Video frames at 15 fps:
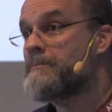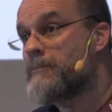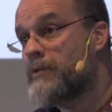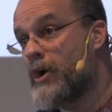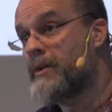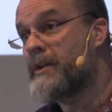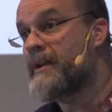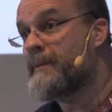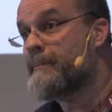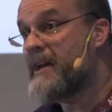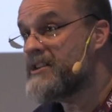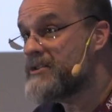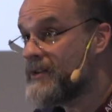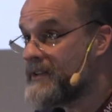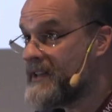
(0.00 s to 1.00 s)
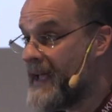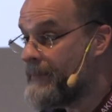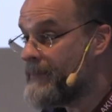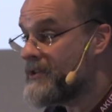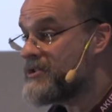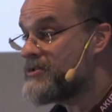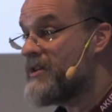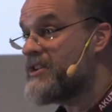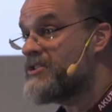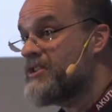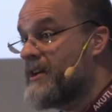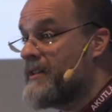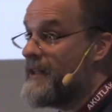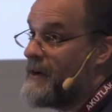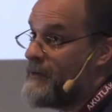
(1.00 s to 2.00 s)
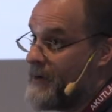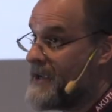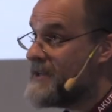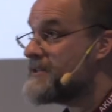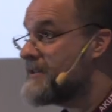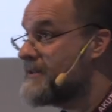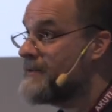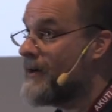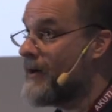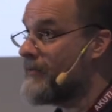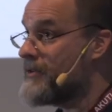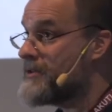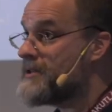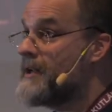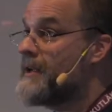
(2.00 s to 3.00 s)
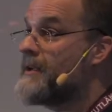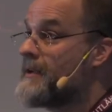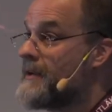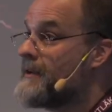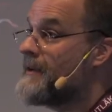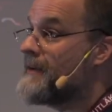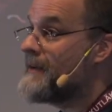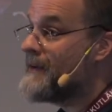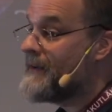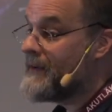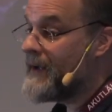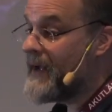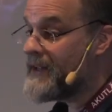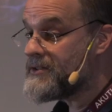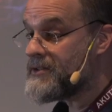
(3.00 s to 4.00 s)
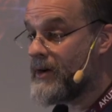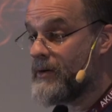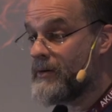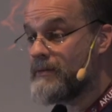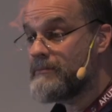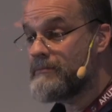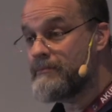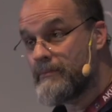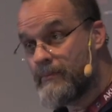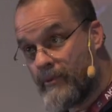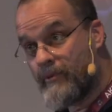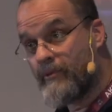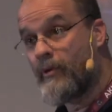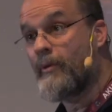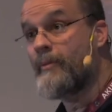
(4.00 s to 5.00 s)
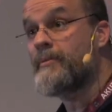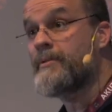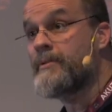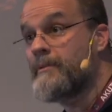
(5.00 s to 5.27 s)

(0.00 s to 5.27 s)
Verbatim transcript: Loading the patient onto the ambulance stretcher, they rest obviously, and so performed